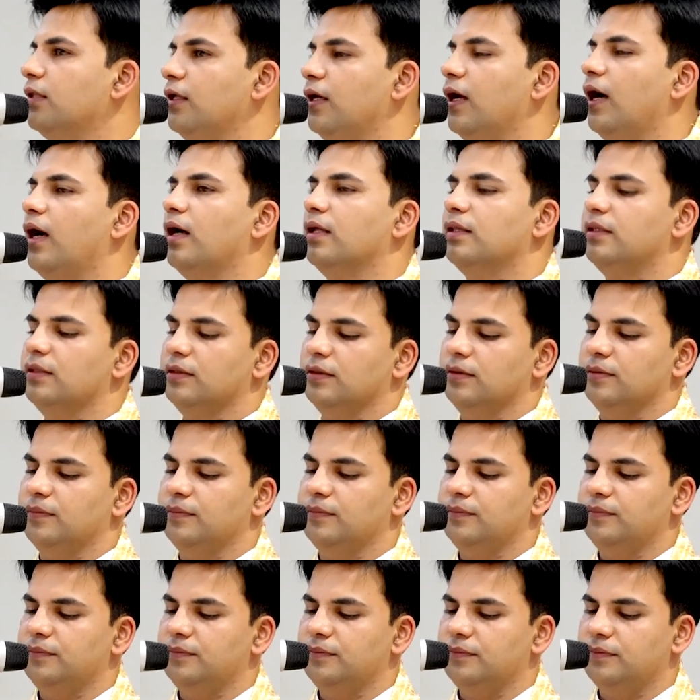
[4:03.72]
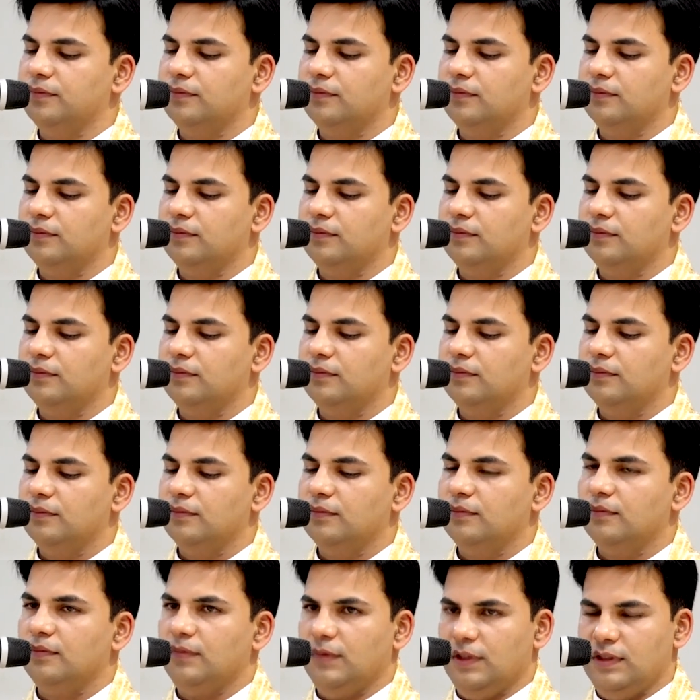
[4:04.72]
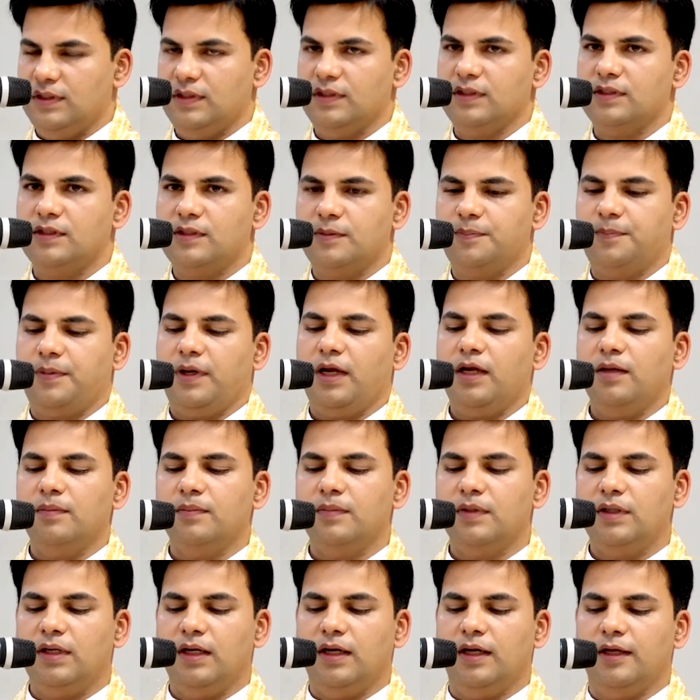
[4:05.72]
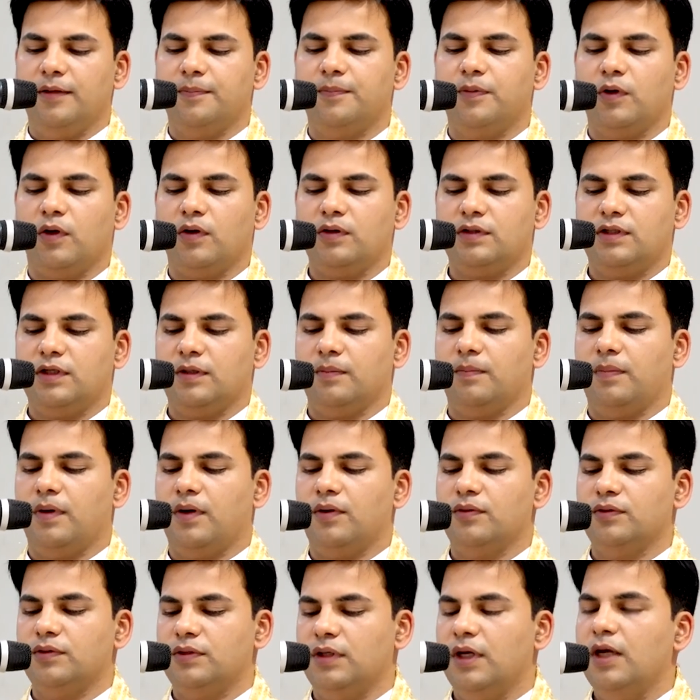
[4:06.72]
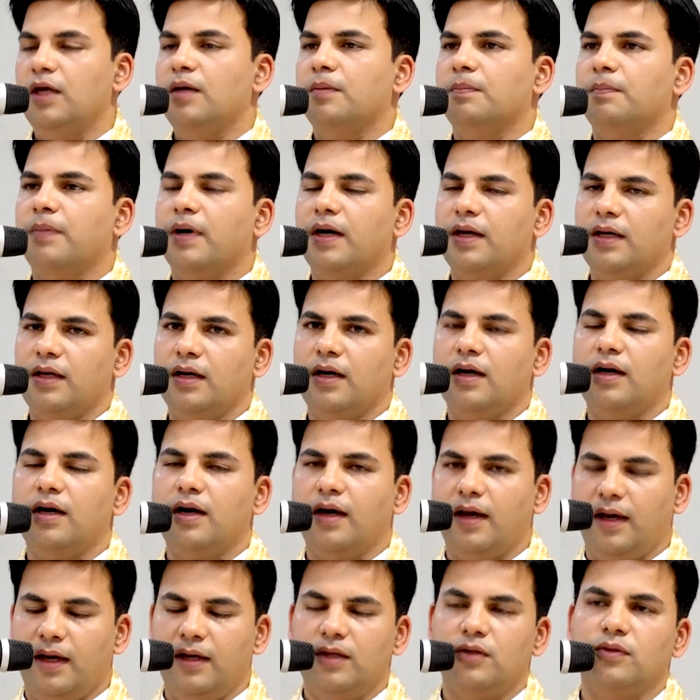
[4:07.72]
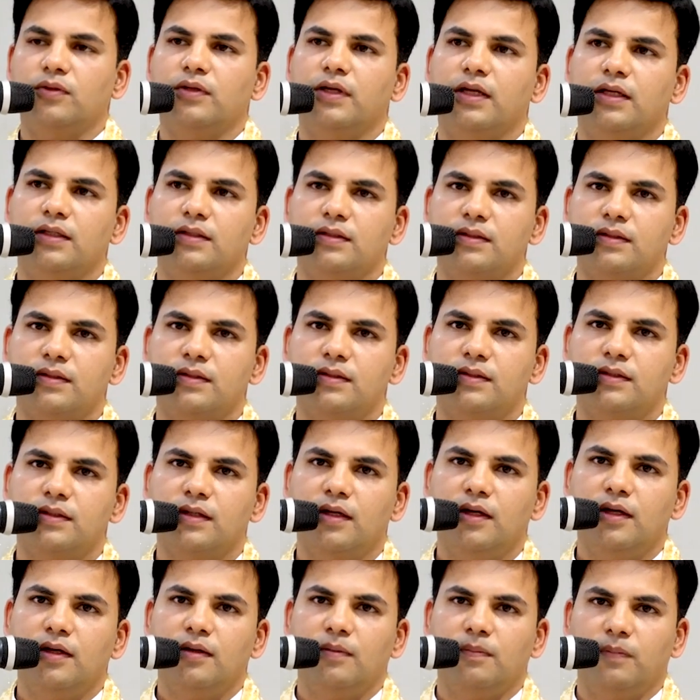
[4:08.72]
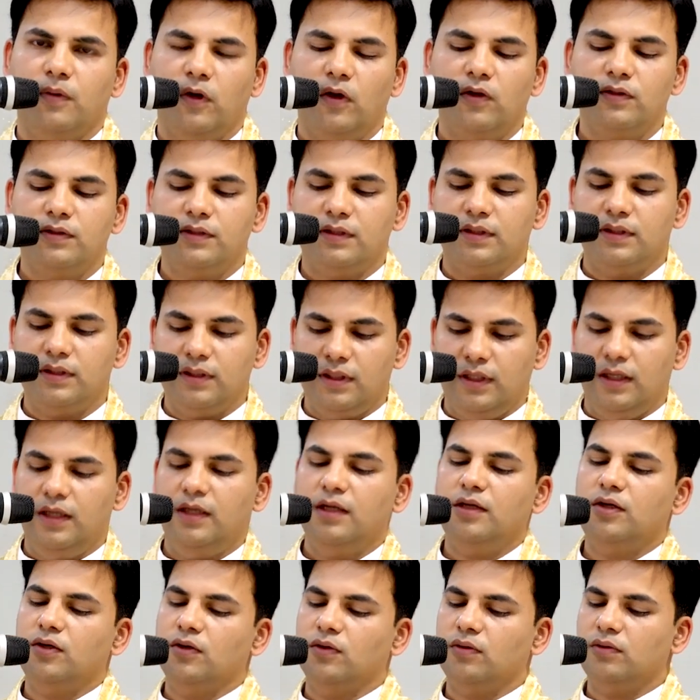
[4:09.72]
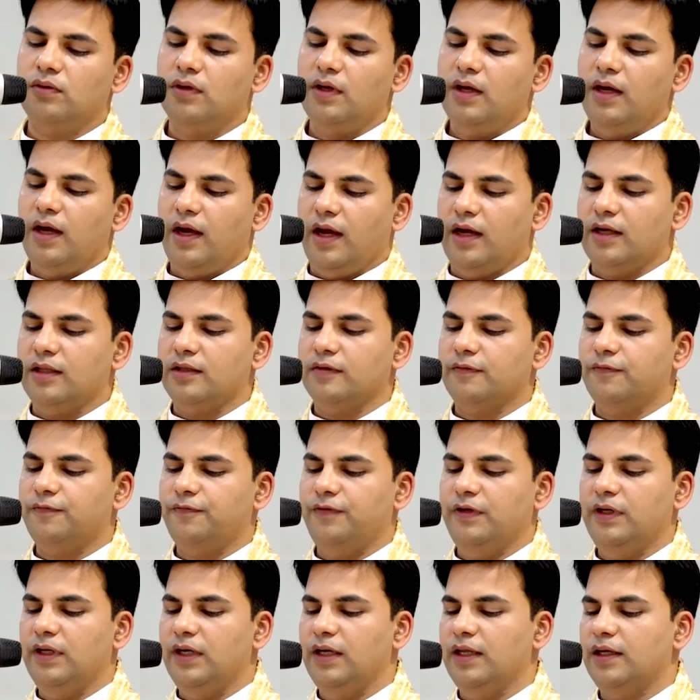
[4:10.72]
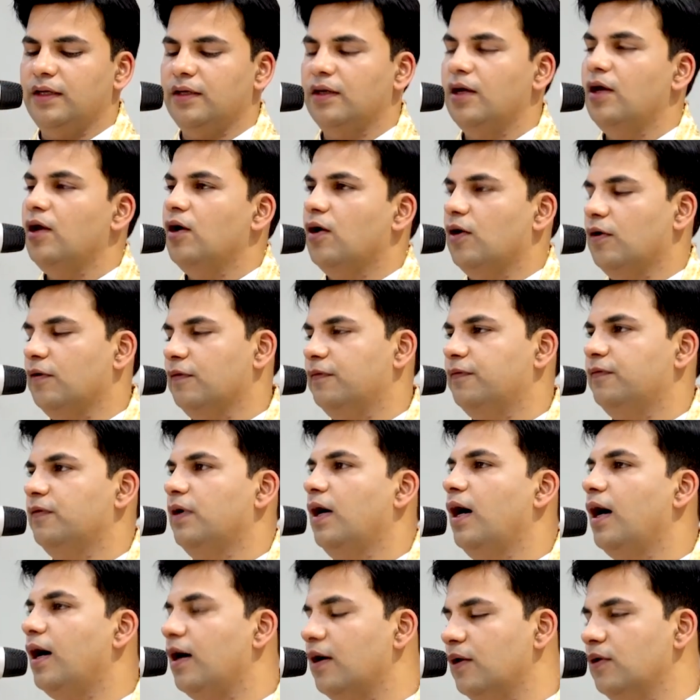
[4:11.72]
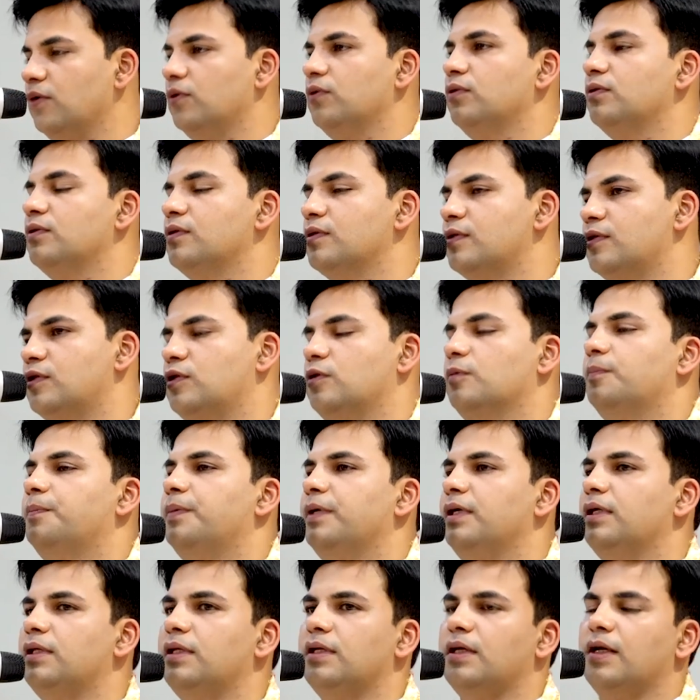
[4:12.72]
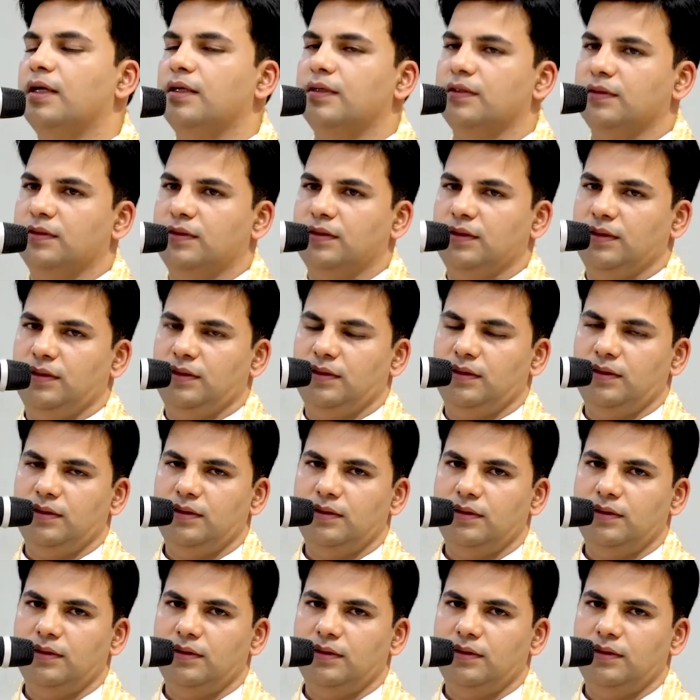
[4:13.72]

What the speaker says: the other? This is primarily brought about by our arrogance, blotted ego, and the feeling of our own superiority.